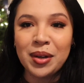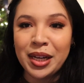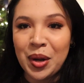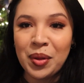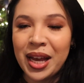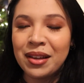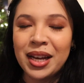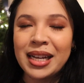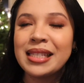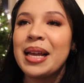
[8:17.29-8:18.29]
I know that, you
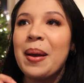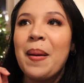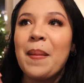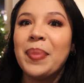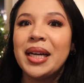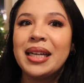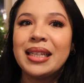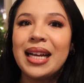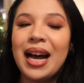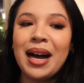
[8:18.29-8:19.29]
guys
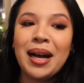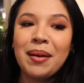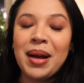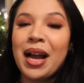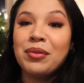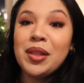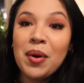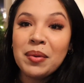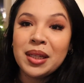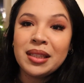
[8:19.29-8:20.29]
but um, I really
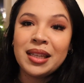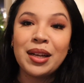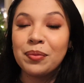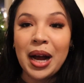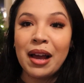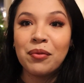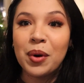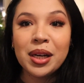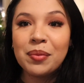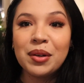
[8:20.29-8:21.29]
want one. Like I've
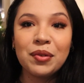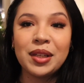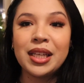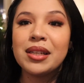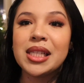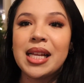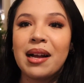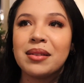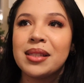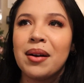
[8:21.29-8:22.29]
wanted one for years
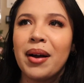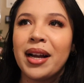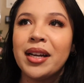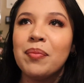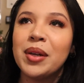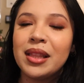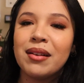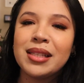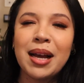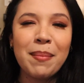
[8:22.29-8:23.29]
now. So I kind of put it there
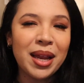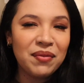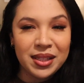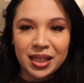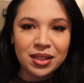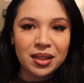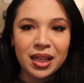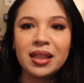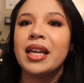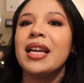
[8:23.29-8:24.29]
as like a manifestation
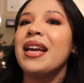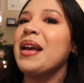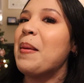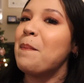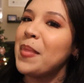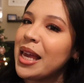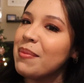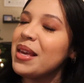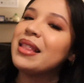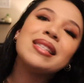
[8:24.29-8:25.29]
thing. Like
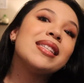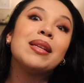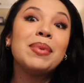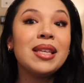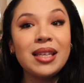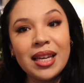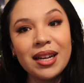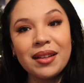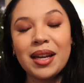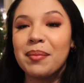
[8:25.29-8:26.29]
maybe this is gonna be the
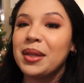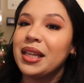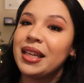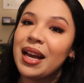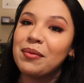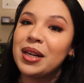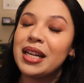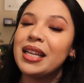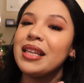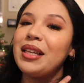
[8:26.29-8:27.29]
year that I'm gonna get
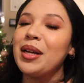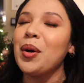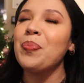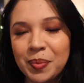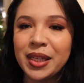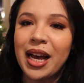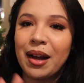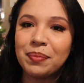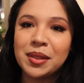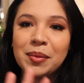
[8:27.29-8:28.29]
one, you know? But
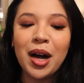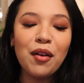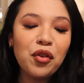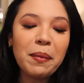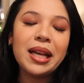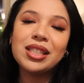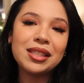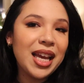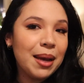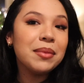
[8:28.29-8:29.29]
yeah, some
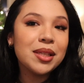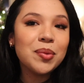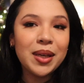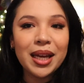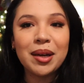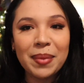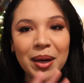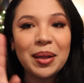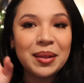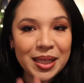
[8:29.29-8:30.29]
confirmation came this weekend
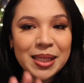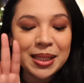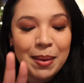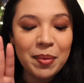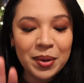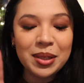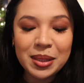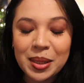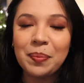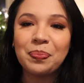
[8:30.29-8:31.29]
about this type of purse.
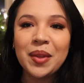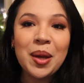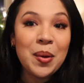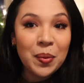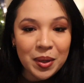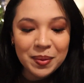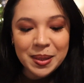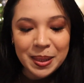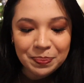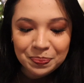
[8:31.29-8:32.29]
So we will
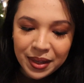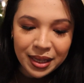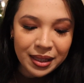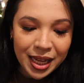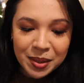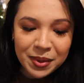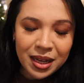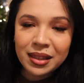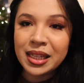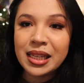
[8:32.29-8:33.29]
see. And then last but
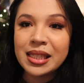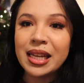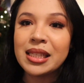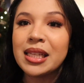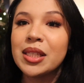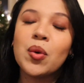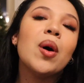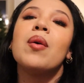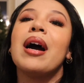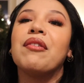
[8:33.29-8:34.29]
not least is this
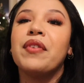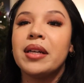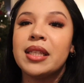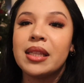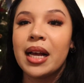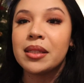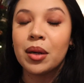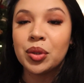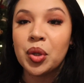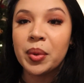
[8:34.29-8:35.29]
quote. I found it last
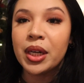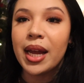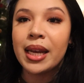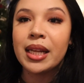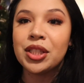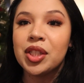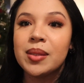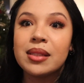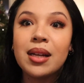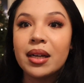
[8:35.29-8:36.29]
October and it's just
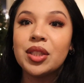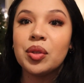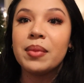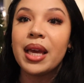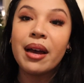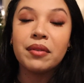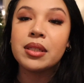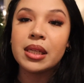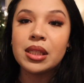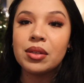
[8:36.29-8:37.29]
stuck to me ever
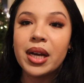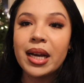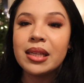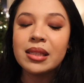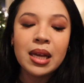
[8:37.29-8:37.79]
since you guys.